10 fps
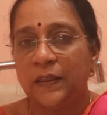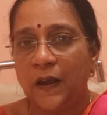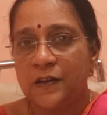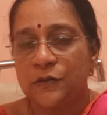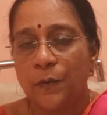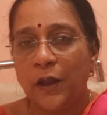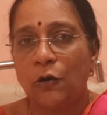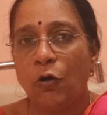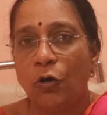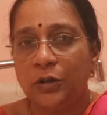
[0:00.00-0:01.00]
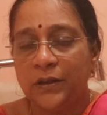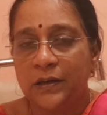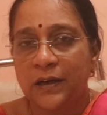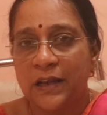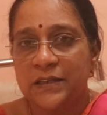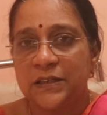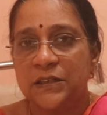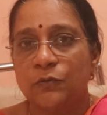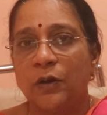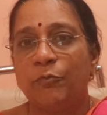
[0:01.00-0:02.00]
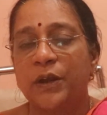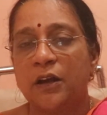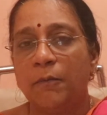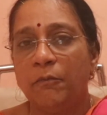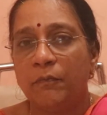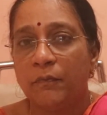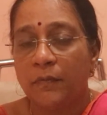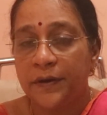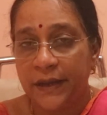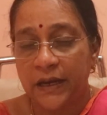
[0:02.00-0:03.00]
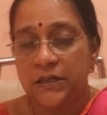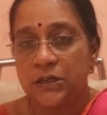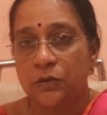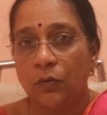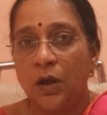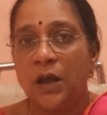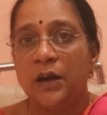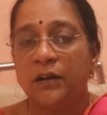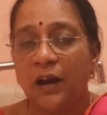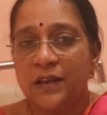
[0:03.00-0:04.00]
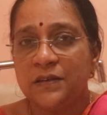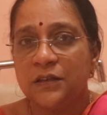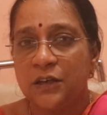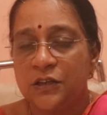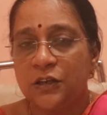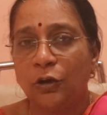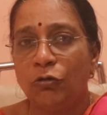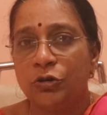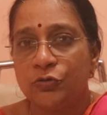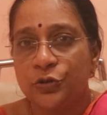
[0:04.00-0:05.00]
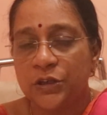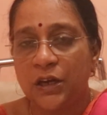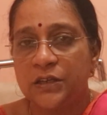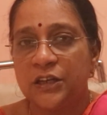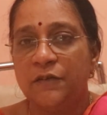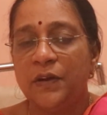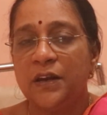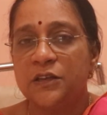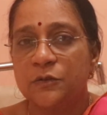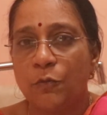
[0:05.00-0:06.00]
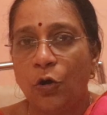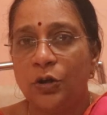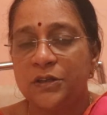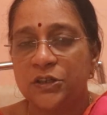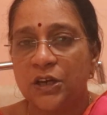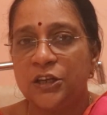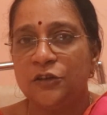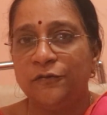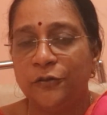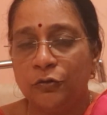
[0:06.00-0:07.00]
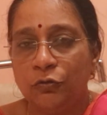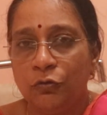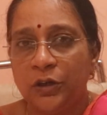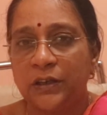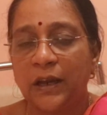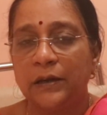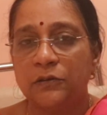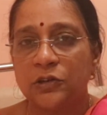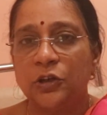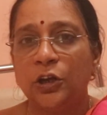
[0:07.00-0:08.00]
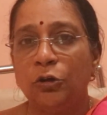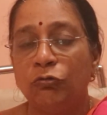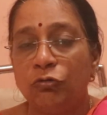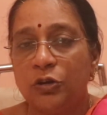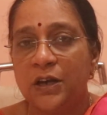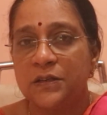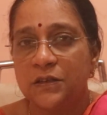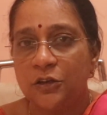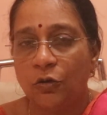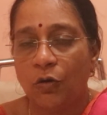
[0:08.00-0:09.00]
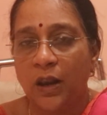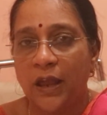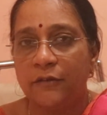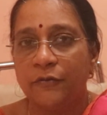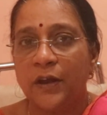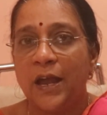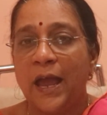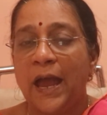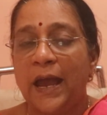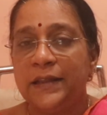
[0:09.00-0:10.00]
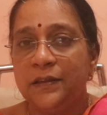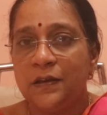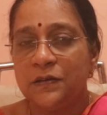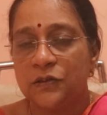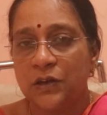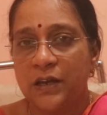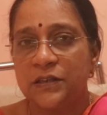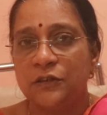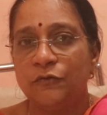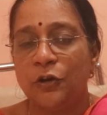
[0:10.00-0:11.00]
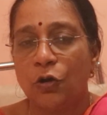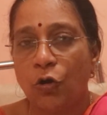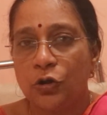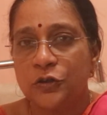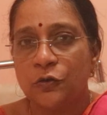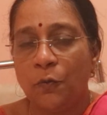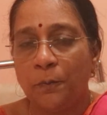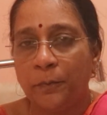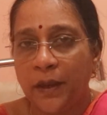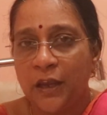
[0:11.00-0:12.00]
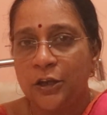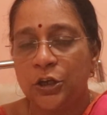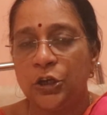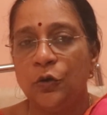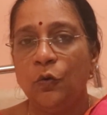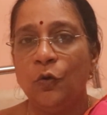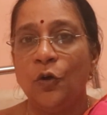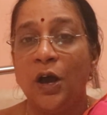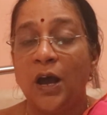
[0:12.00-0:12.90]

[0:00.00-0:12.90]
that's where all the transits will become negative. Transit is equal to change. Even a small change, if you do, it can trigger a goodness in your life. And this transit will also make you